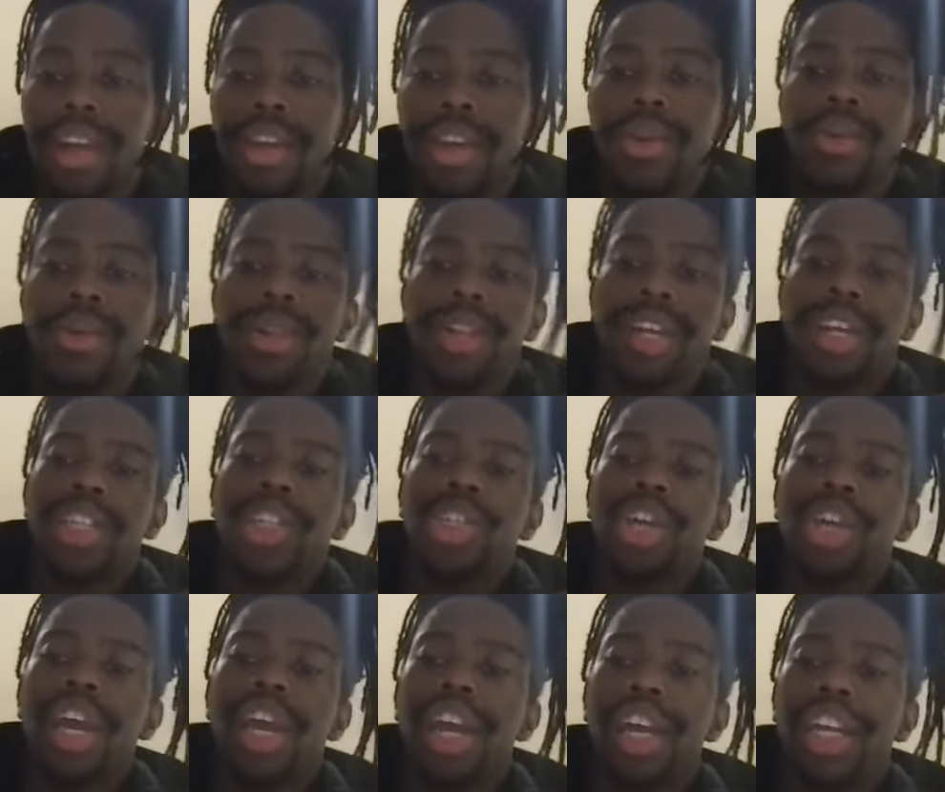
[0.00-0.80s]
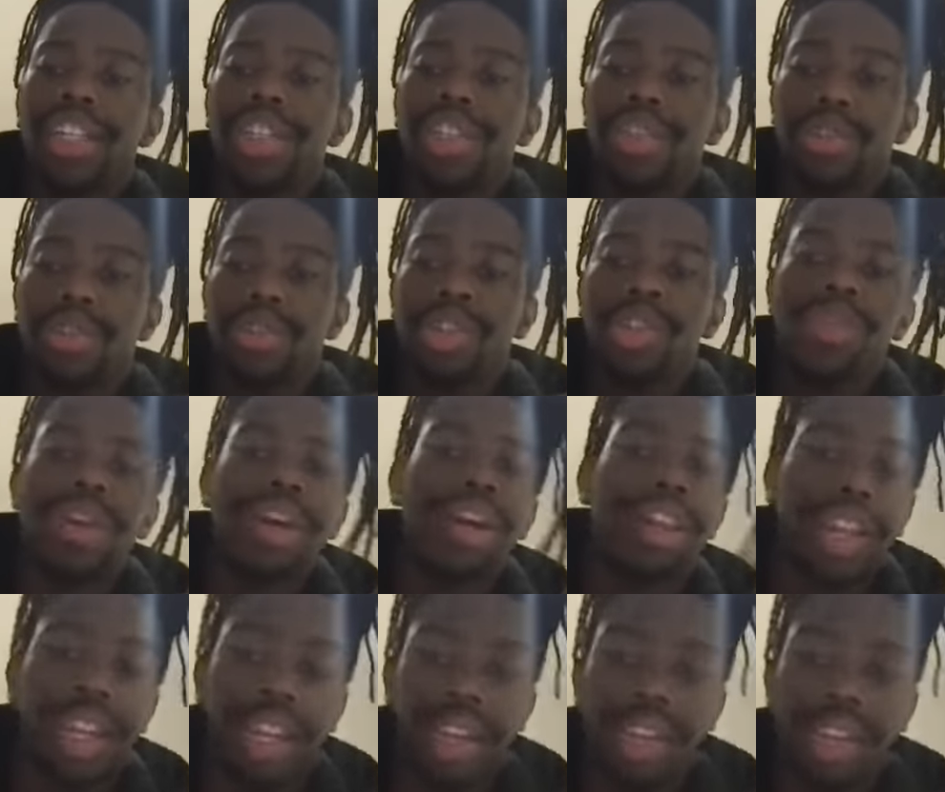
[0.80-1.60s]
You will exchange your
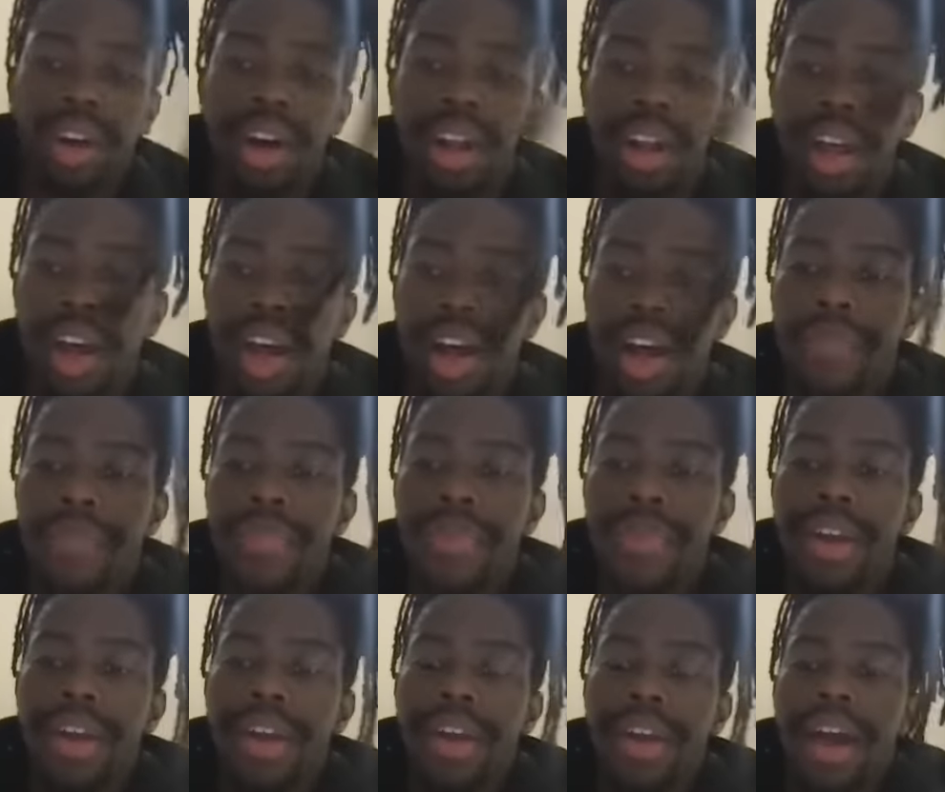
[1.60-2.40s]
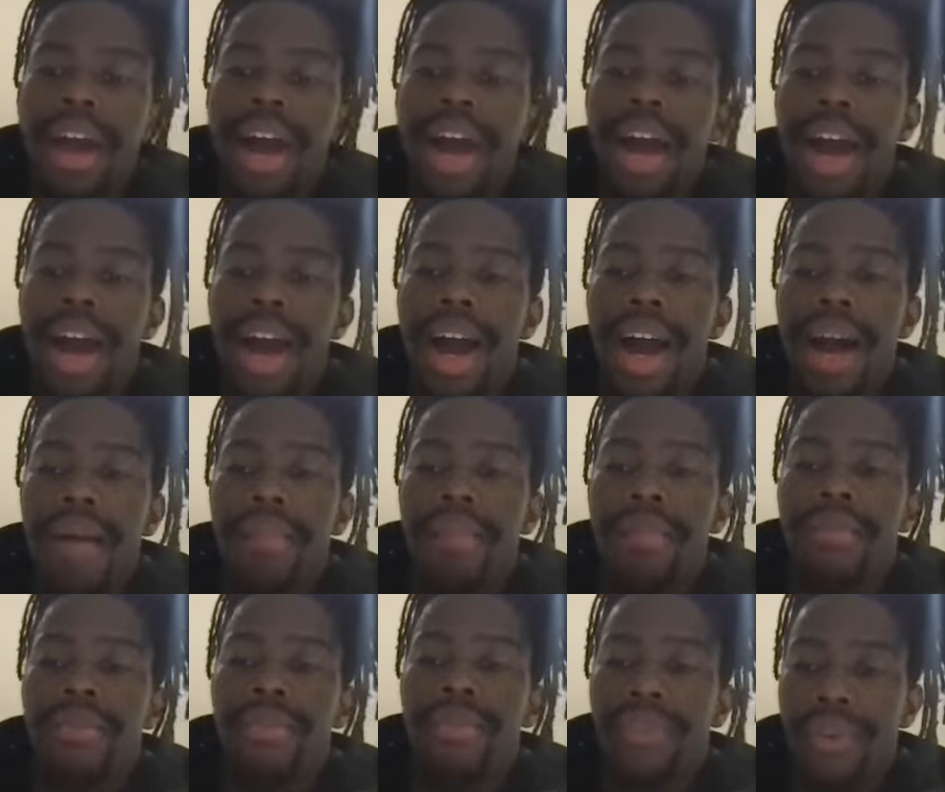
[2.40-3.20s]
Australian dollar
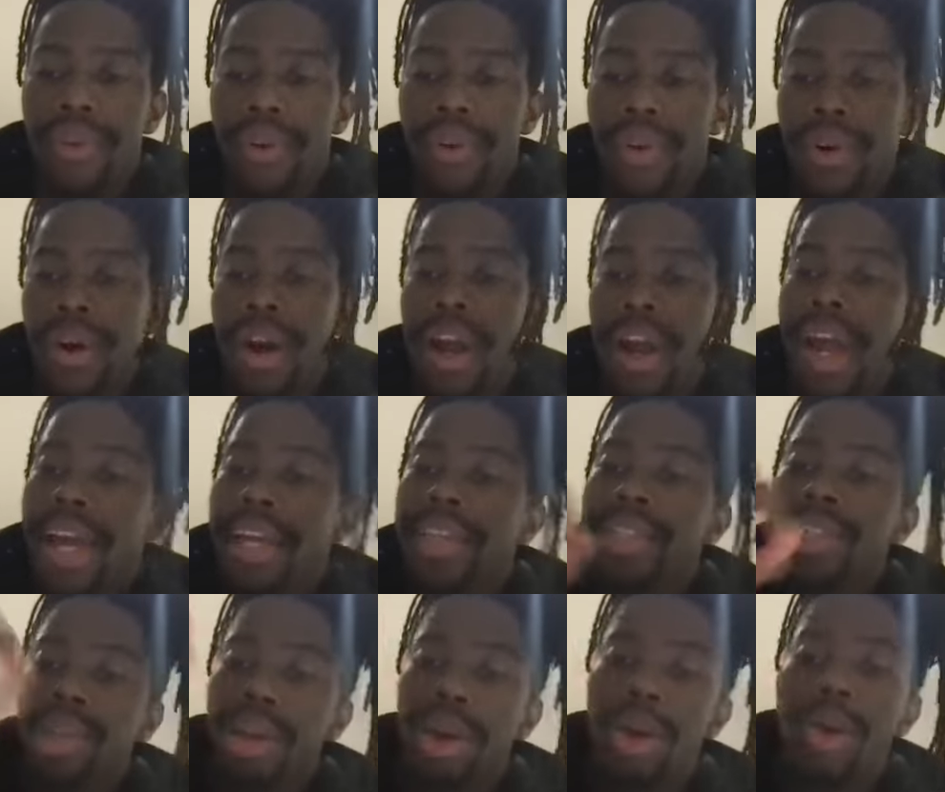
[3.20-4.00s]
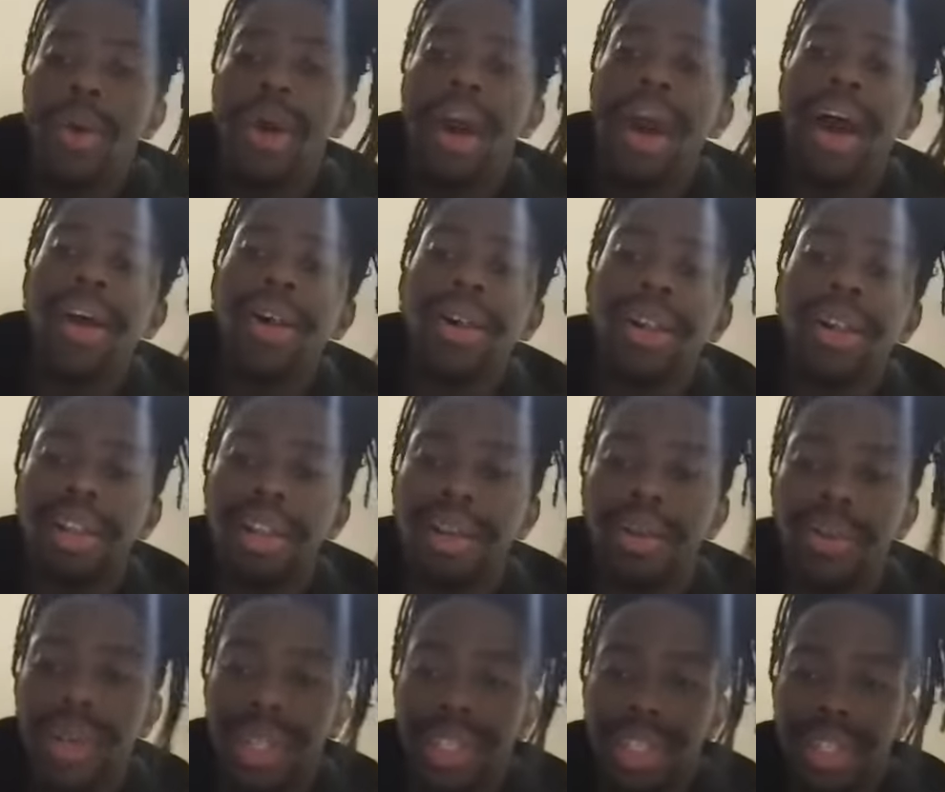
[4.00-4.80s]
for
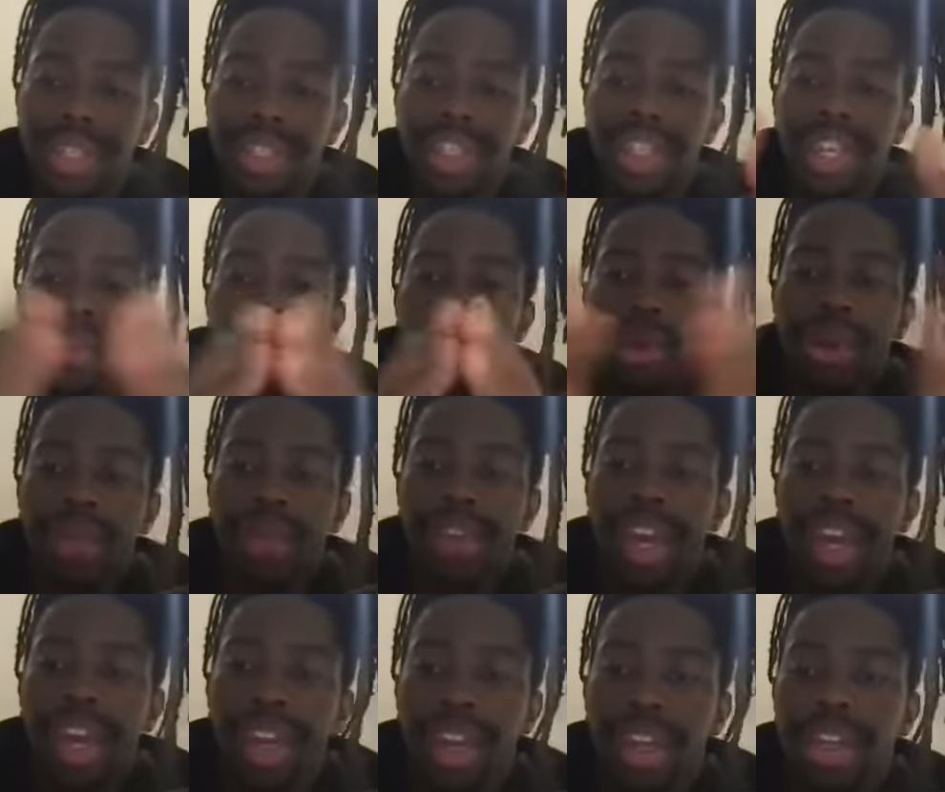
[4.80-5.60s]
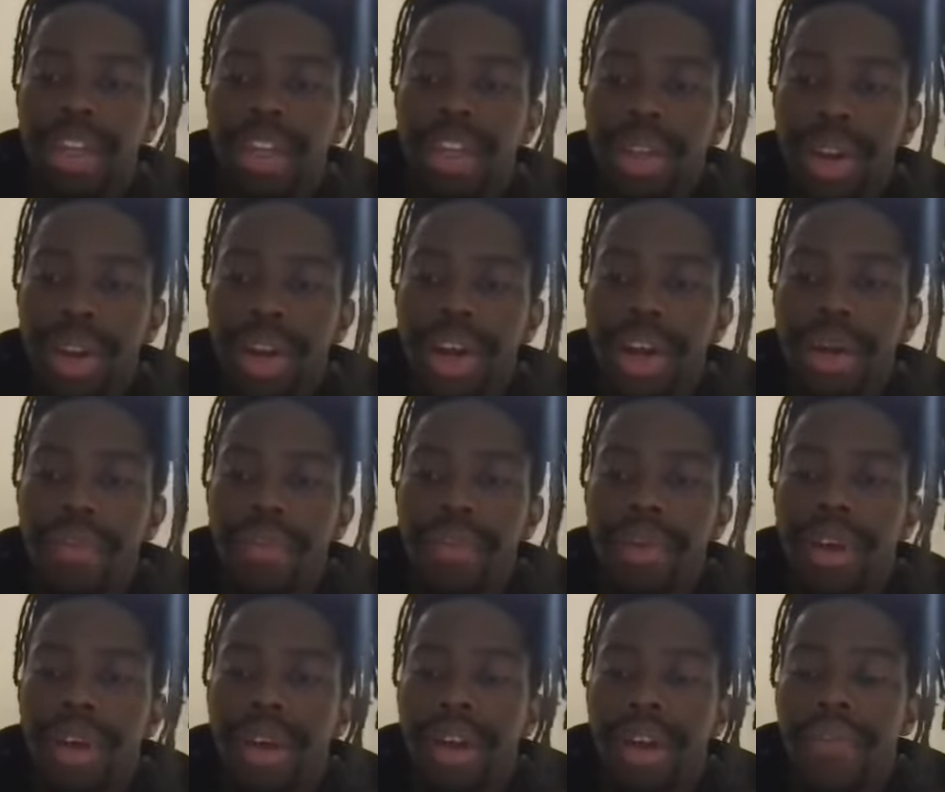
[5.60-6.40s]
SOL, which is the abbreviated
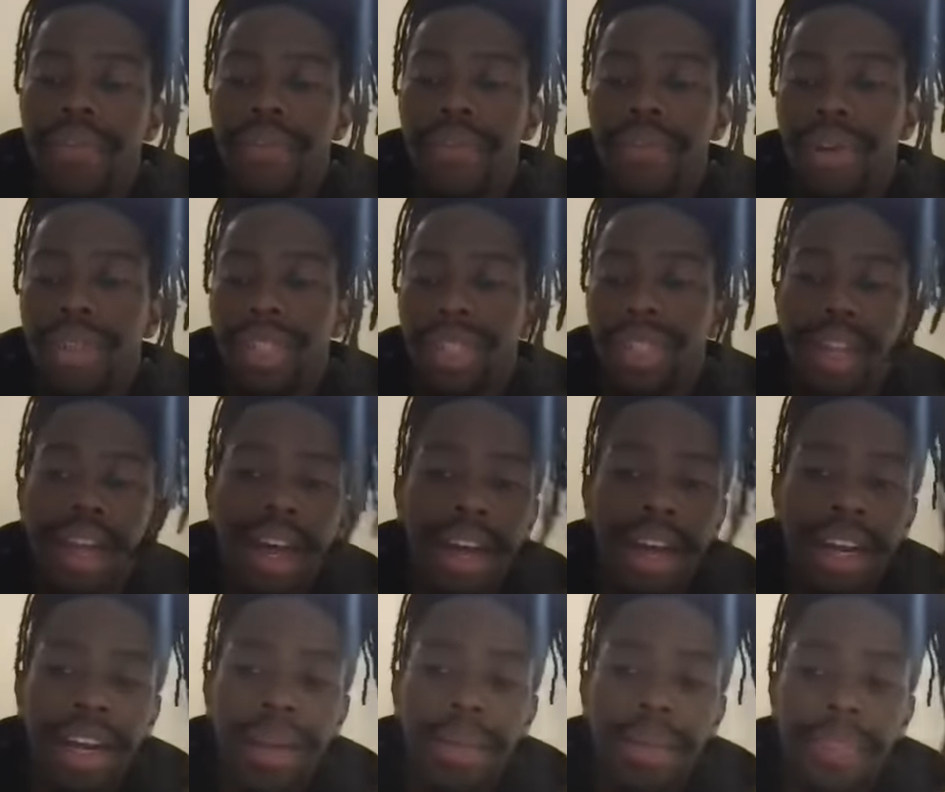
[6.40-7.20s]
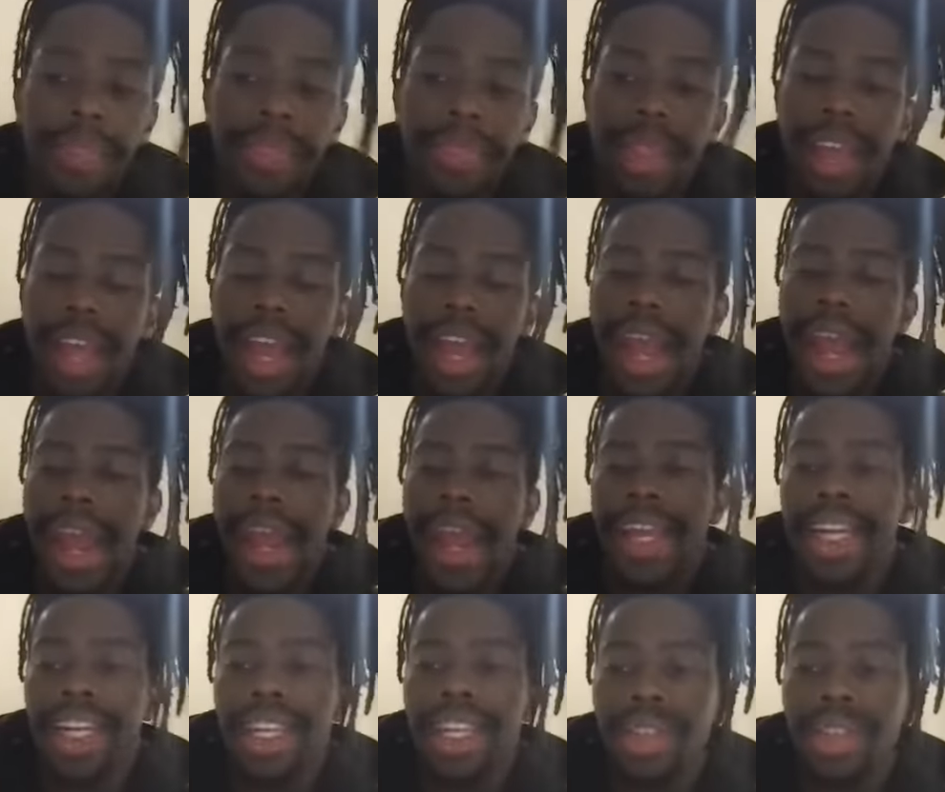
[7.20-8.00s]
term for Solana,
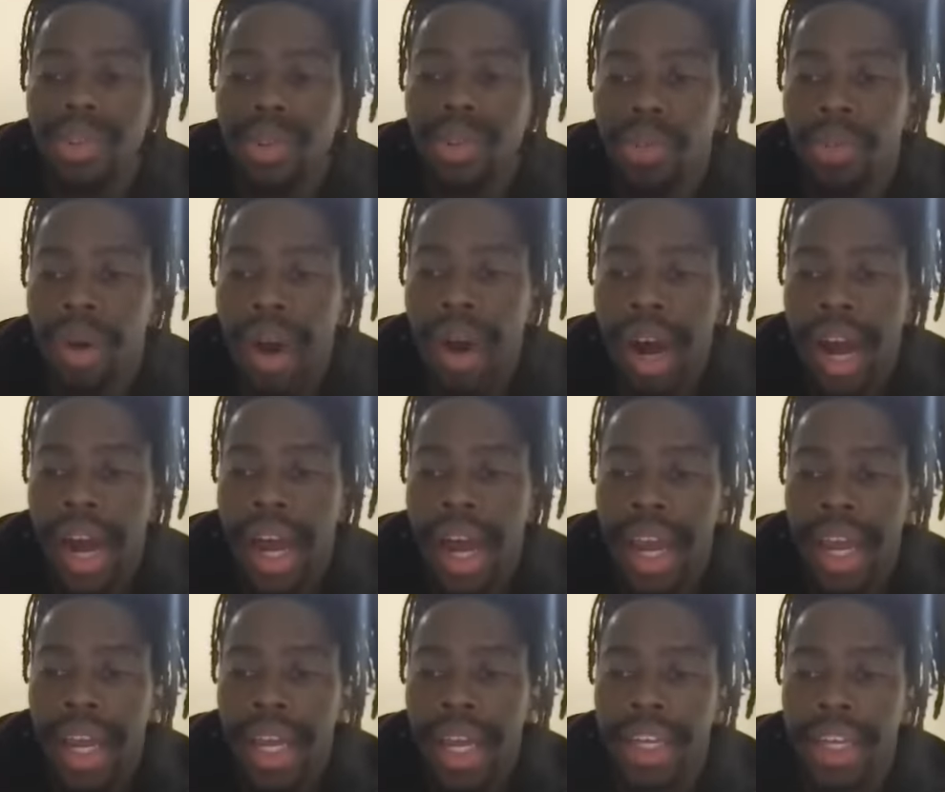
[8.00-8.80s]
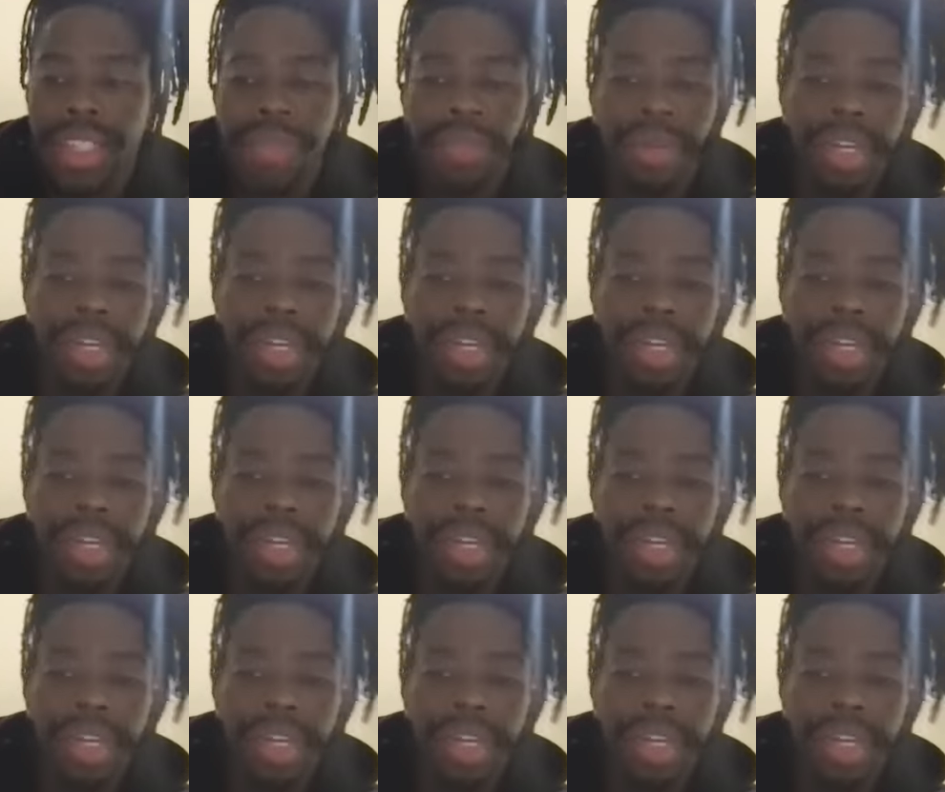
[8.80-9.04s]
and you'll buy as